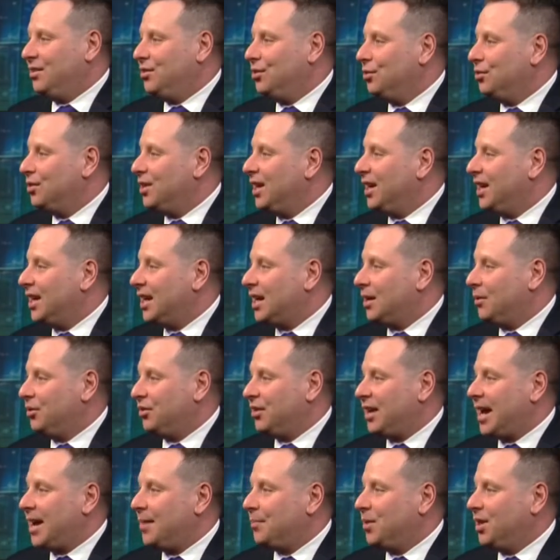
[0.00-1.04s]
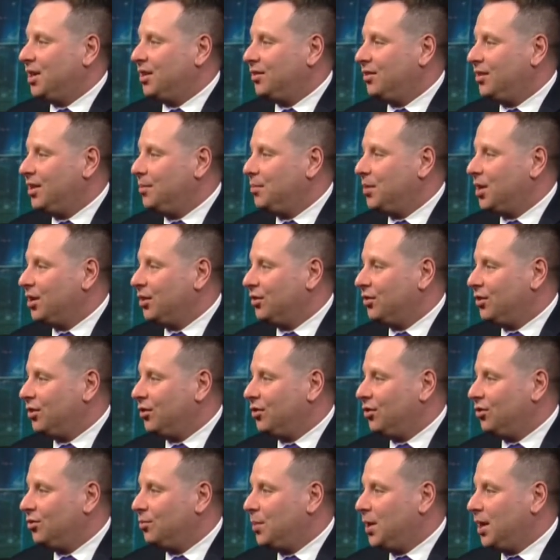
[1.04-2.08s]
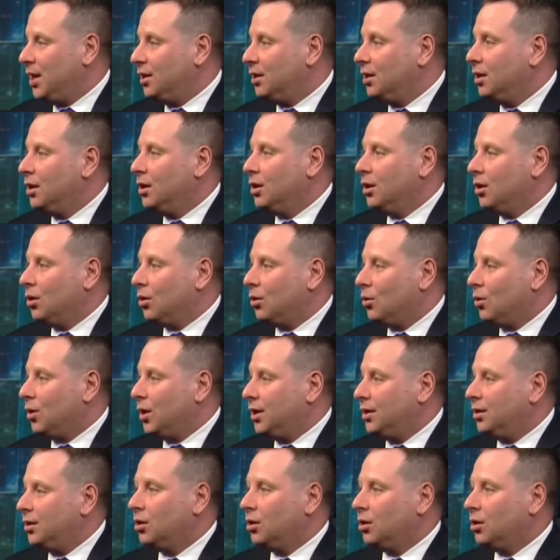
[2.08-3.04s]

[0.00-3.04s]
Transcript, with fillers: do think, and I was happy to see, because this has been on